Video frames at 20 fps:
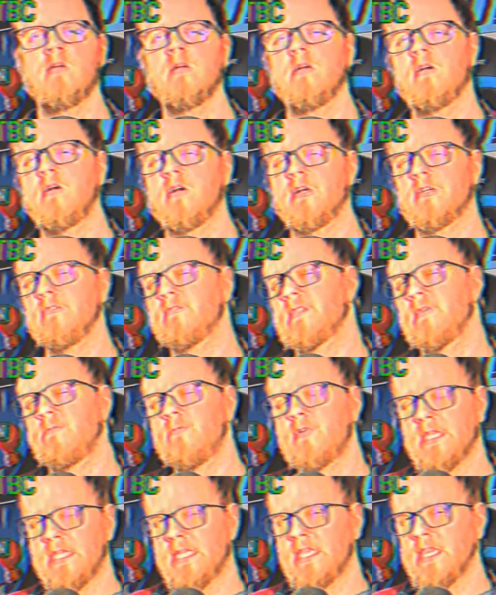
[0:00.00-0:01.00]
Are you
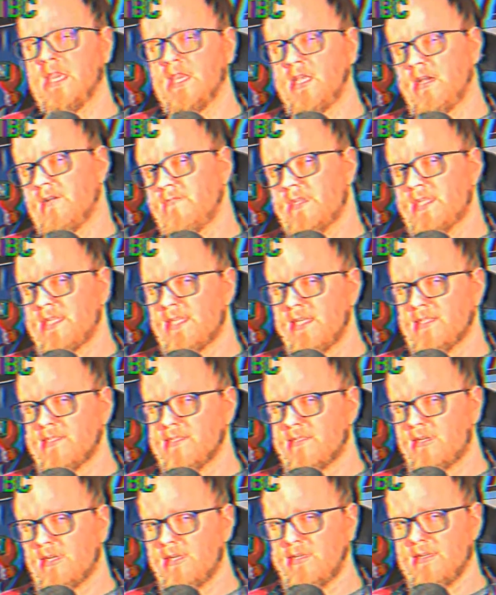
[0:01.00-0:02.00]
someone that loved Death
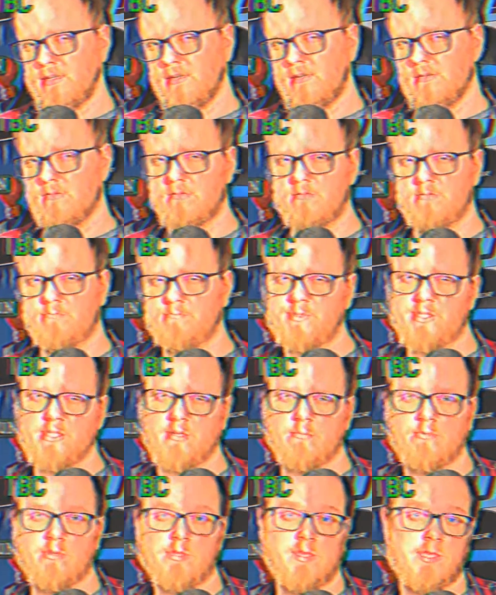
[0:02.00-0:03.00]
Stranding or
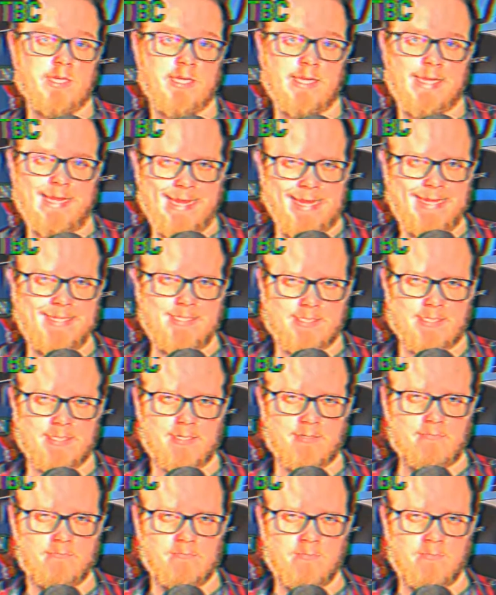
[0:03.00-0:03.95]
someone that hates it?